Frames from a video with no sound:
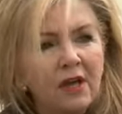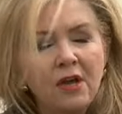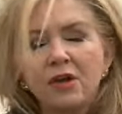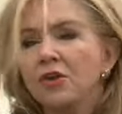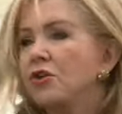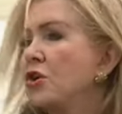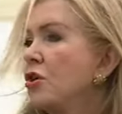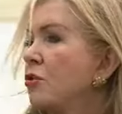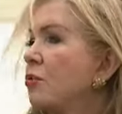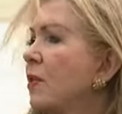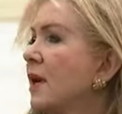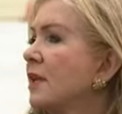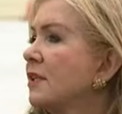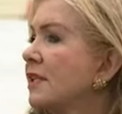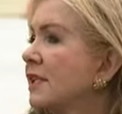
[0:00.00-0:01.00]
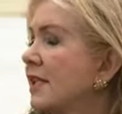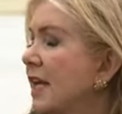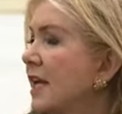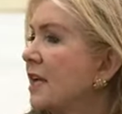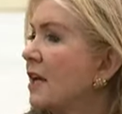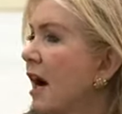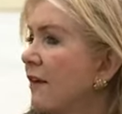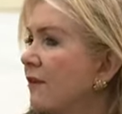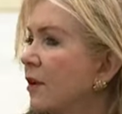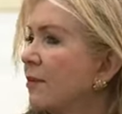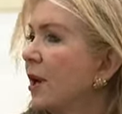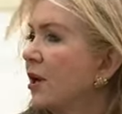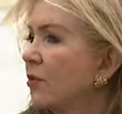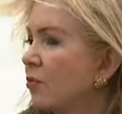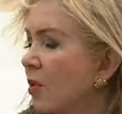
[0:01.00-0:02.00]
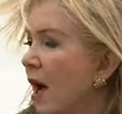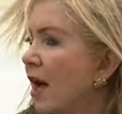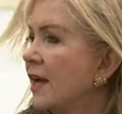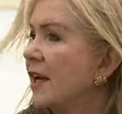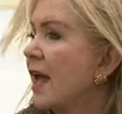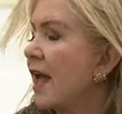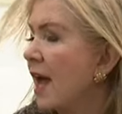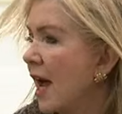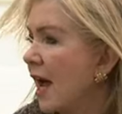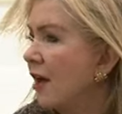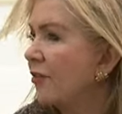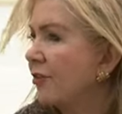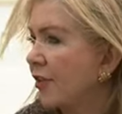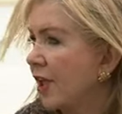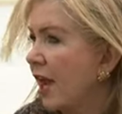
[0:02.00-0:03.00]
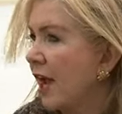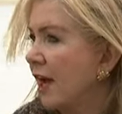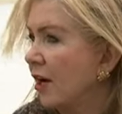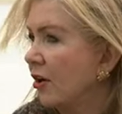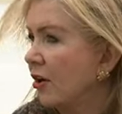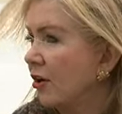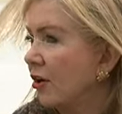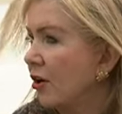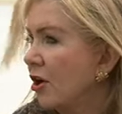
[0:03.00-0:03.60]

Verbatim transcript: You will see government-run health care.